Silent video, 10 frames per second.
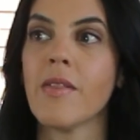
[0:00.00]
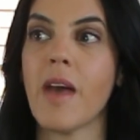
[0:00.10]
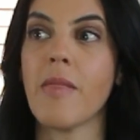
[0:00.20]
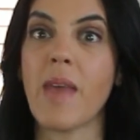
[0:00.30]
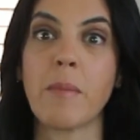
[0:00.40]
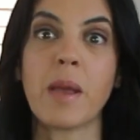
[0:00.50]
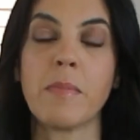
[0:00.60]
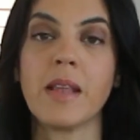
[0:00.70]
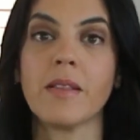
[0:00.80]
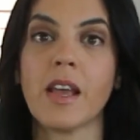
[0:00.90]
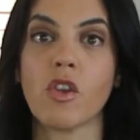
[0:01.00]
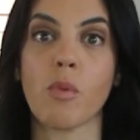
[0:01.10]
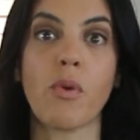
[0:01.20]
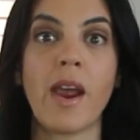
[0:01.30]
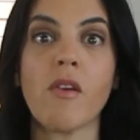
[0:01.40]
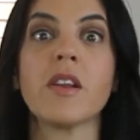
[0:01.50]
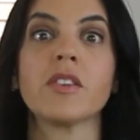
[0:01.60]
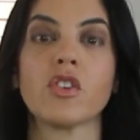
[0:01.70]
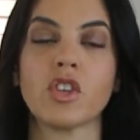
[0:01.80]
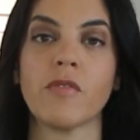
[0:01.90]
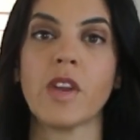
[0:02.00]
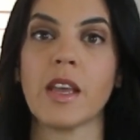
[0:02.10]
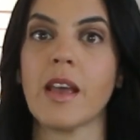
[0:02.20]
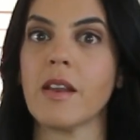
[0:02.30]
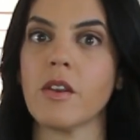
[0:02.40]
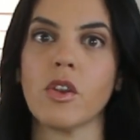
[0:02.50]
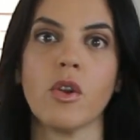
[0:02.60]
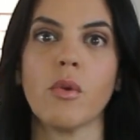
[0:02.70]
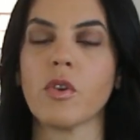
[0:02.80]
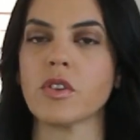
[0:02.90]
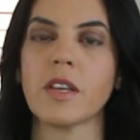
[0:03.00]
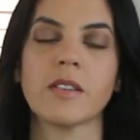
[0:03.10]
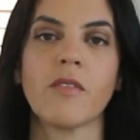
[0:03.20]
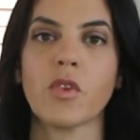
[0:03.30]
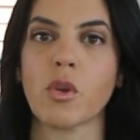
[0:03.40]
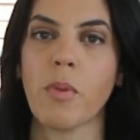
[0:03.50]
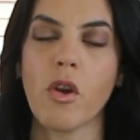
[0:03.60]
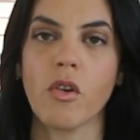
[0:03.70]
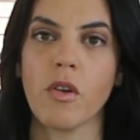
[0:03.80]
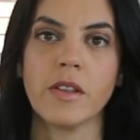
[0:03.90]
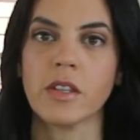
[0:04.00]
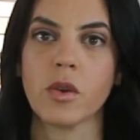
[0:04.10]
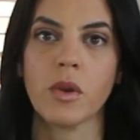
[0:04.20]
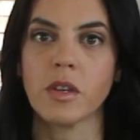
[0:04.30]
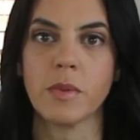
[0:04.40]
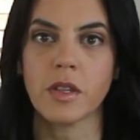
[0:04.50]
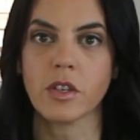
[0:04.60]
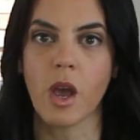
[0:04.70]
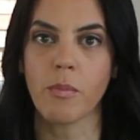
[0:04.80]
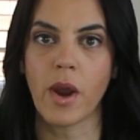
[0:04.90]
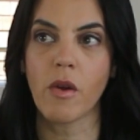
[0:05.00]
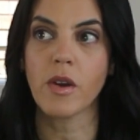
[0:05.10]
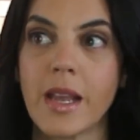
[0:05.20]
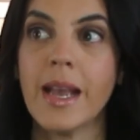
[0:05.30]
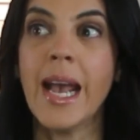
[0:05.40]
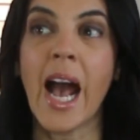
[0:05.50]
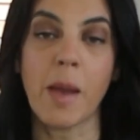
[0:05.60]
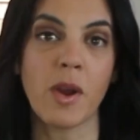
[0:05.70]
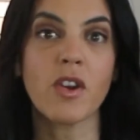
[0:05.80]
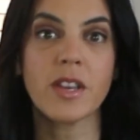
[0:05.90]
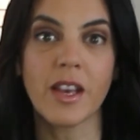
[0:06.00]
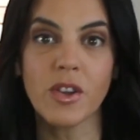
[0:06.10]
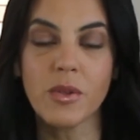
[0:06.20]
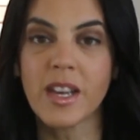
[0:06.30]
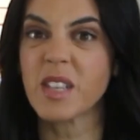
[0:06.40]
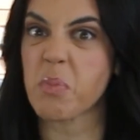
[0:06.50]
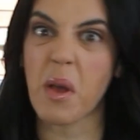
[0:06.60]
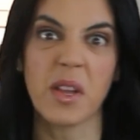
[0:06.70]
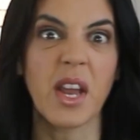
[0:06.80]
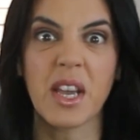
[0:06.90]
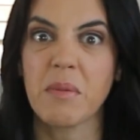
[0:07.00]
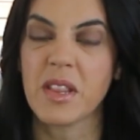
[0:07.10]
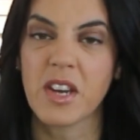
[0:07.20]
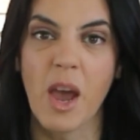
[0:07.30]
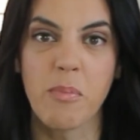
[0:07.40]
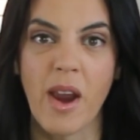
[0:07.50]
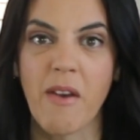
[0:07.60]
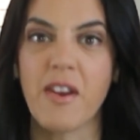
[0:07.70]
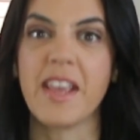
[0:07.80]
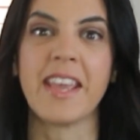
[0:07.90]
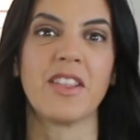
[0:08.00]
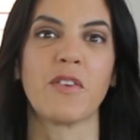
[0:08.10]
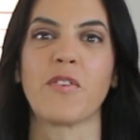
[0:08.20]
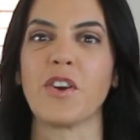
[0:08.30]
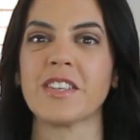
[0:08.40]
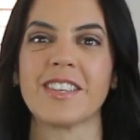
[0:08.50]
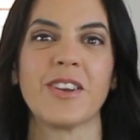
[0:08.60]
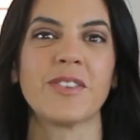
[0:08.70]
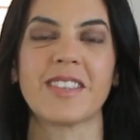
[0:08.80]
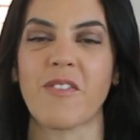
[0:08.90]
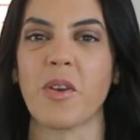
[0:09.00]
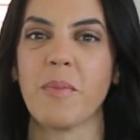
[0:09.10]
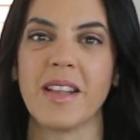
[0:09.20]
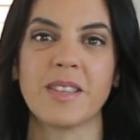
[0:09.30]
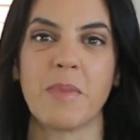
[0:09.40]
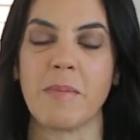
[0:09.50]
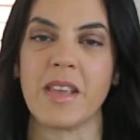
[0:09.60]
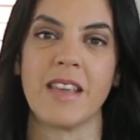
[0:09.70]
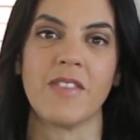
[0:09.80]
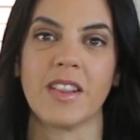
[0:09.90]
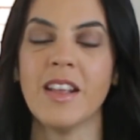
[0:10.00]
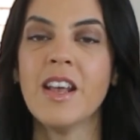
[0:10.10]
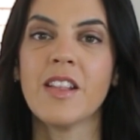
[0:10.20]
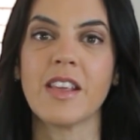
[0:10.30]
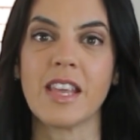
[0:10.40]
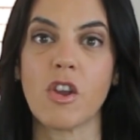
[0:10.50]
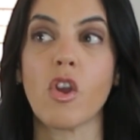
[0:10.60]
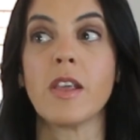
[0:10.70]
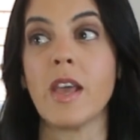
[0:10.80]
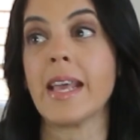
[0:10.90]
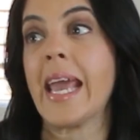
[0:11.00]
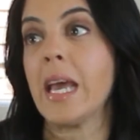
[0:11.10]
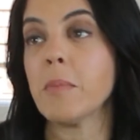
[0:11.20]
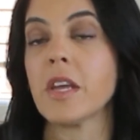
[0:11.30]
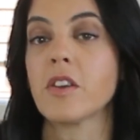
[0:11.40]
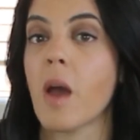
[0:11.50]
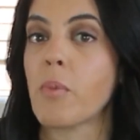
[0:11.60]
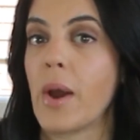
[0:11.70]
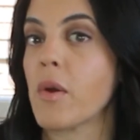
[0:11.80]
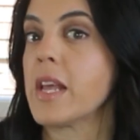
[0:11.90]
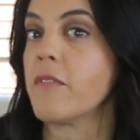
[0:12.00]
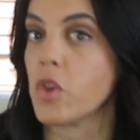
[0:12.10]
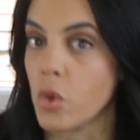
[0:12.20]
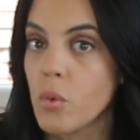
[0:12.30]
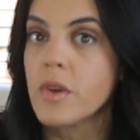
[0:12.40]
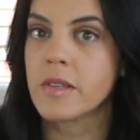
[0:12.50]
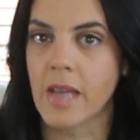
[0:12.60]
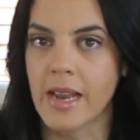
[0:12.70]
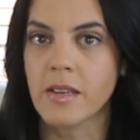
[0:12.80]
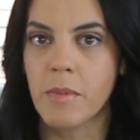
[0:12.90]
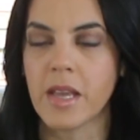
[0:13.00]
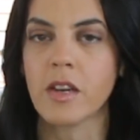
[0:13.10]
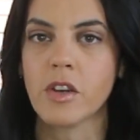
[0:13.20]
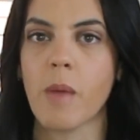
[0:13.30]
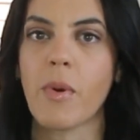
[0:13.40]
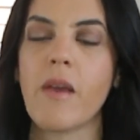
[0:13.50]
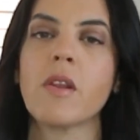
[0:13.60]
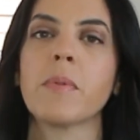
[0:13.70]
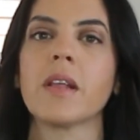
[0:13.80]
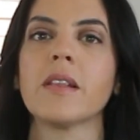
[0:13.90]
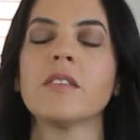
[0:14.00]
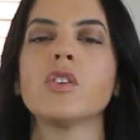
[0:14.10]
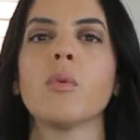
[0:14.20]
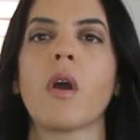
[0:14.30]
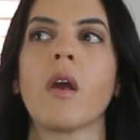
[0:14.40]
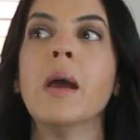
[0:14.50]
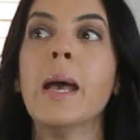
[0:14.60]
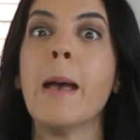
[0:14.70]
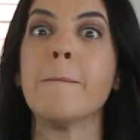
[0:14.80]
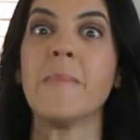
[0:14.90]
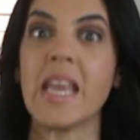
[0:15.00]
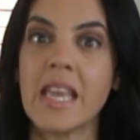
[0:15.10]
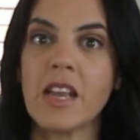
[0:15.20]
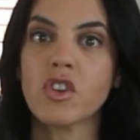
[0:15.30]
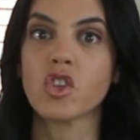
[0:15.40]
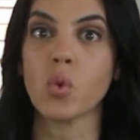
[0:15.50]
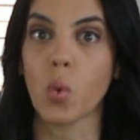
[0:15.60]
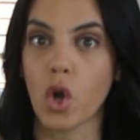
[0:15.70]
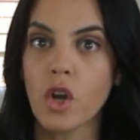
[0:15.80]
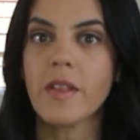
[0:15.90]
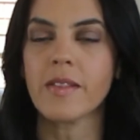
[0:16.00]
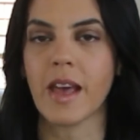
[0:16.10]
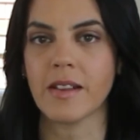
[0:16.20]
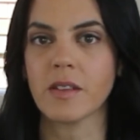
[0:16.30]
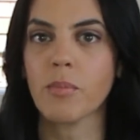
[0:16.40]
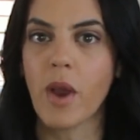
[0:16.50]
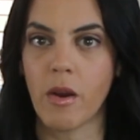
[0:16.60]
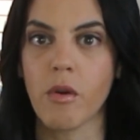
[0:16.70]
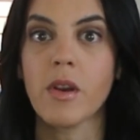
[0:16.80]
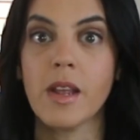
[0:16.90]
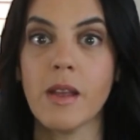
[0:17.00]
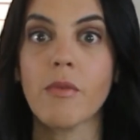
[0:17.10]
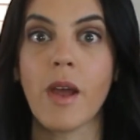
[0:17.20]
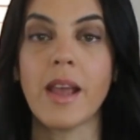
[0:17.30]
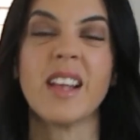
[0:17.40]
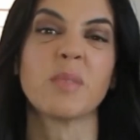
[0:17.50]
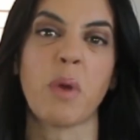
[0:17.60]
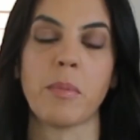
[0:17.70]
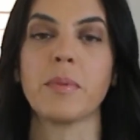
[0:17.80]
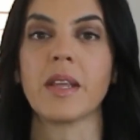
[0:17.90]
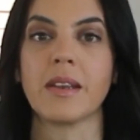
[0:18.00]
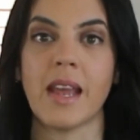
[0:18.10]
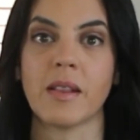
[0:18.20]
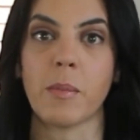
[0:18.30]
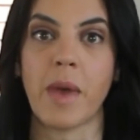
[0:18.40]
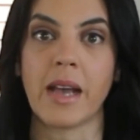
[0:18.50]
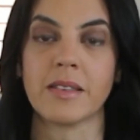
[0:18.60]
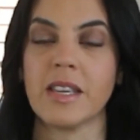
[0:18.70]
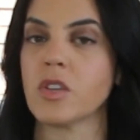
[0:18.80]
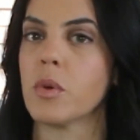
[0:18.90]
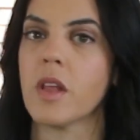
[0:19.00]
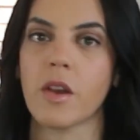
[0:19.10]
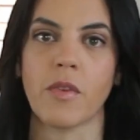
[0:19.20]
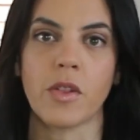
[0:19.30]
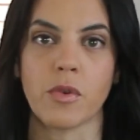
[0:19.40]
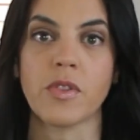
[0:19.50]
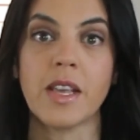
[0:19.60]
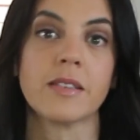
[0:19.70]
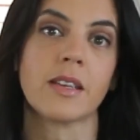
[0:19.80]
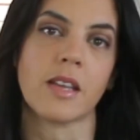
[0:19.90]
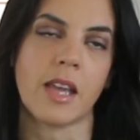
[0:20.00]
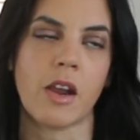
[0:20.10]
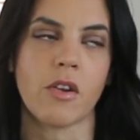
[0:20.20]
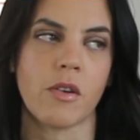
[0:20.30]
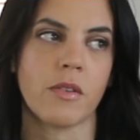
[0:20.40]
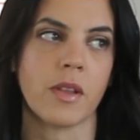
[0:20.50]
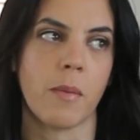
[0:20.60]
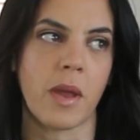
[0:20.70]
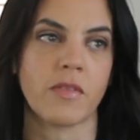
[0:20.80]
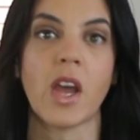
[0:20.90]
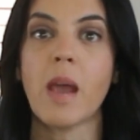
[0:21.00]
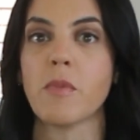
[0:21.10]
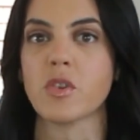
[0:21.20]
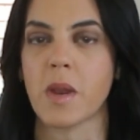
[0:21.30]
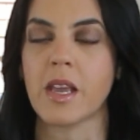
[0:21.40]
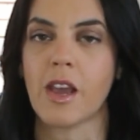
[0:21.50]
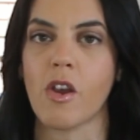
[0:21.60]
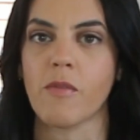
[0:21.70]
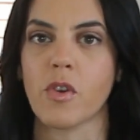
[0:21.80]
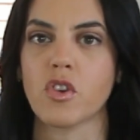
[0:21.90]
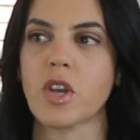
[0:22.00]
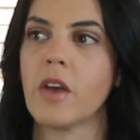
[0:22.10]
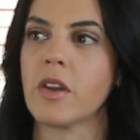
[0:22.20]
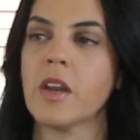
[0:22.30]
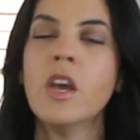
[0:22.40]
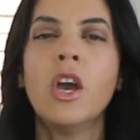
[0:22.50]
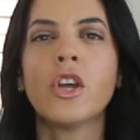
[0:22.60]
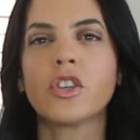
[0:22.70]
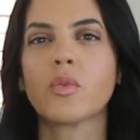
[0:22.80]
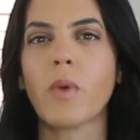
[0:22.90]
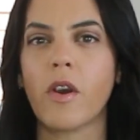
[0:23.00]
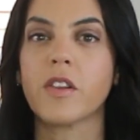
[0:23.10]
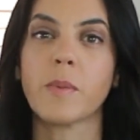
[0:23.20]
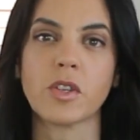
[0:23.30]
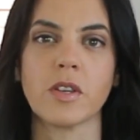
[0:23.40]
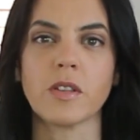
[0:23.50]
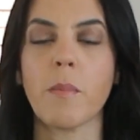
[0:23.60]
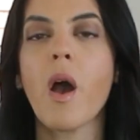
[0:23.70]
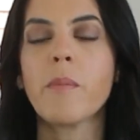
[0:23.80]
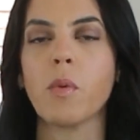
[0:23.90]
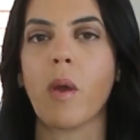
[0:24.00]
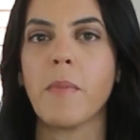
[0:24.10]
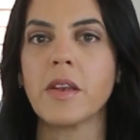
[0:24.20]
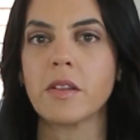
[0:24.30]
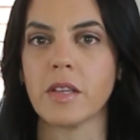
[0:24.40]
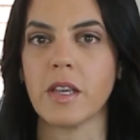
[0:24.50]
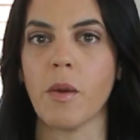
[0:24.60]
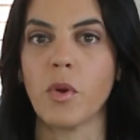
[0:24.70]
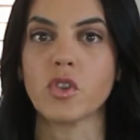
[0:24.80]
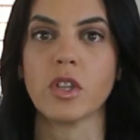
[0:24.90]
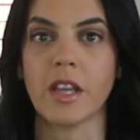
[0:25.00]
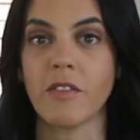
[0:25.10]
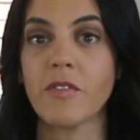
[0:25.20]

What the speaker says: and that might mean that your priorities are shifting, and your sex life with your partner isn't going to be the top priority. I'm here to tell you that it's probably not going to be the top priority in the first several months, maybe even the year. It can be a top priority if you decide to make it a top priority, but unless you are making sure that that is a priority, right, it's probably going to take the back seat to a lot of other things, like the amount of time you're spending caring for your child, and just where, especially as a mom, you are mentally, emotionally, and